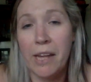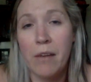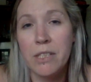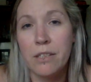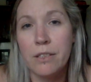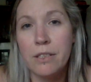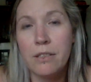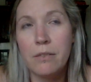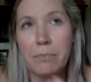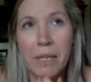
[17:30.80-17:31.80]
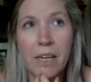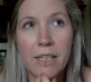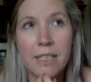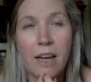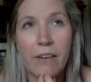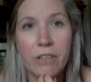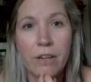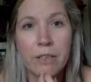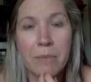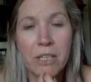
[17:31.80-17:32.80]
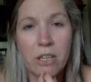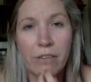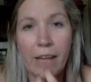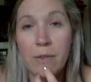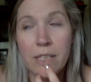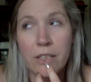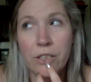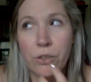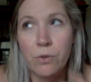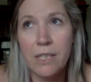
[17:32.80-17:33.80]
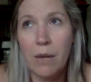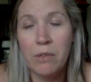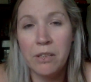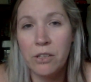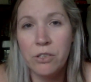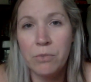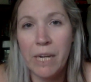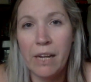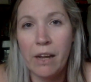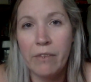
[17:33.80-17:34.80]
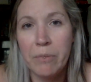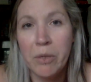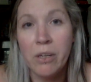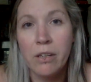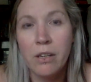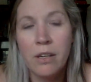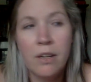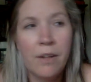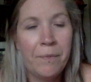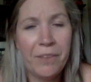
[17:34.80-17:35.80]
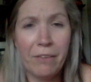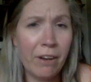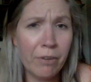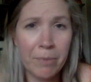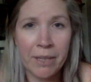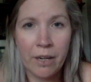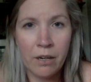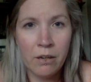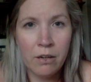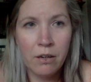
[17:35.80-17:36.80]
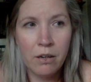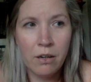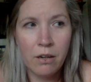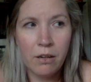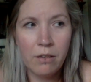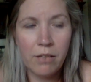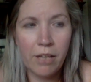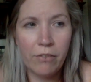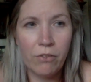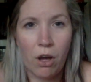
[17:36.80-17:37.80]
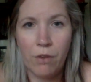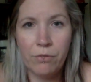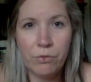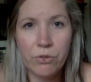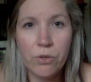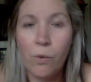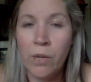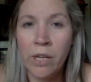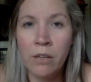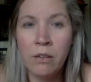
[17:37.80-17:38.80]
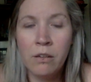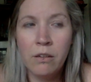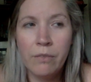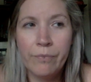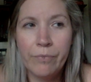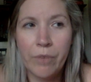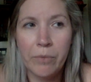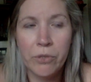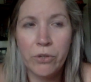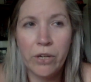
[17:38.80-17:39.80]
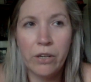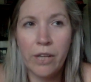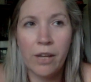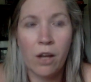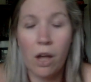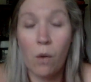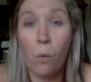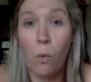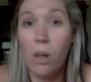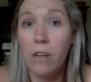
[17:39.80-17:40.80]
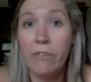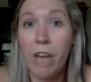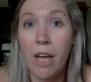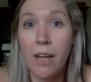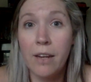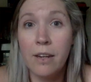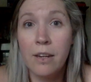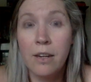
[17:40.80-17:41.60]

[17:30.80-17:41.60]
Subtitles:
counselors, because I've talked to my share of counselors who sound like they're just reading out of a book. They've never been there. They've gone through the schooling. I'm sure they're like qualified,